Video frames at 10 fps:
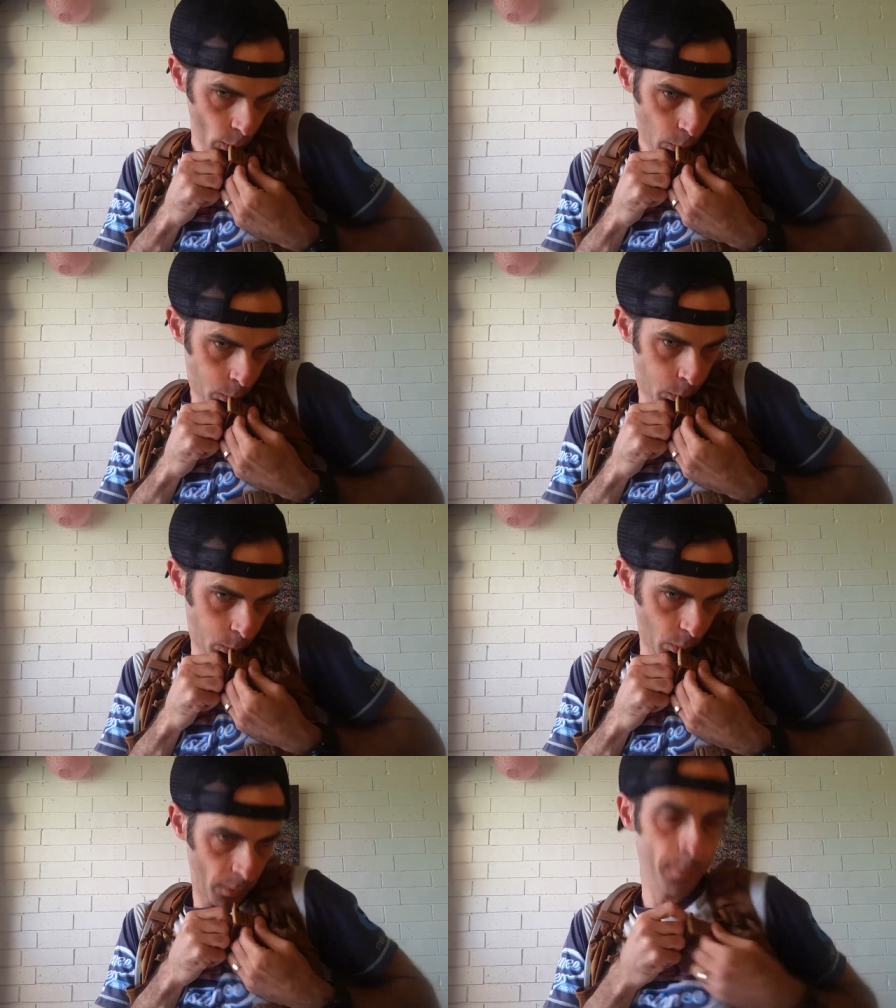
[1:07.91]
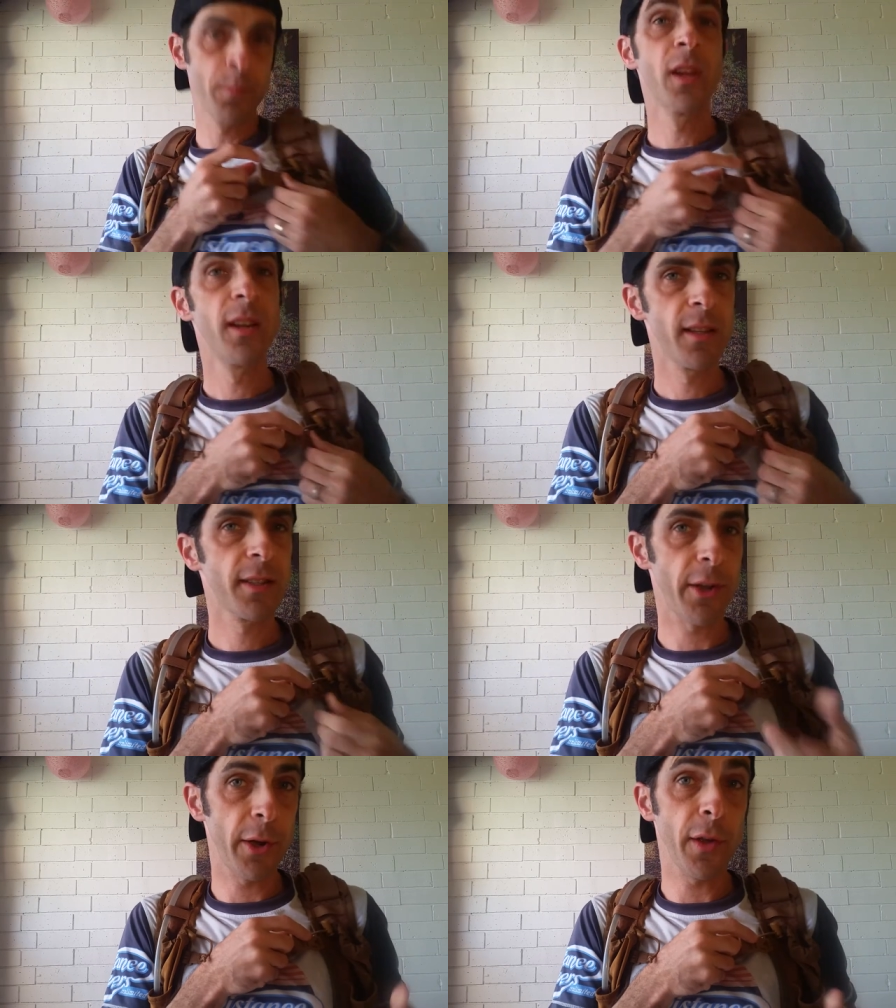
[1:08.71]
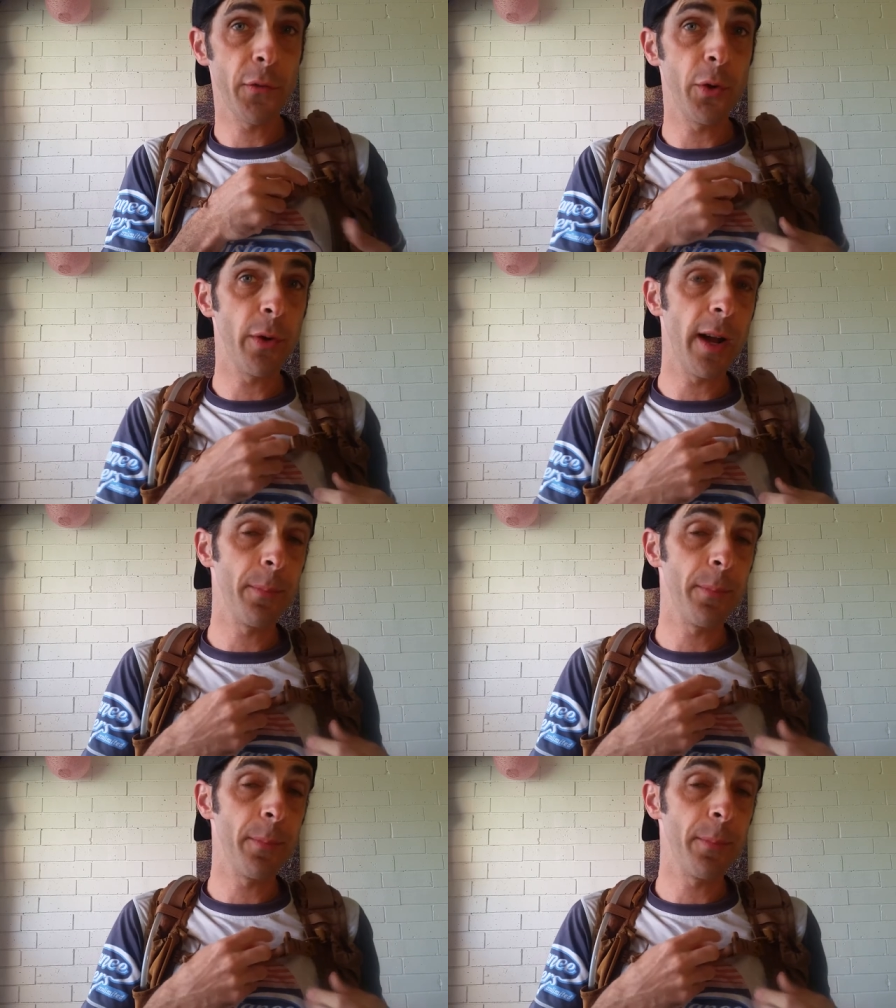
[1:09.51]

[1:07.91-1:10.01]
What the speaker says: So if you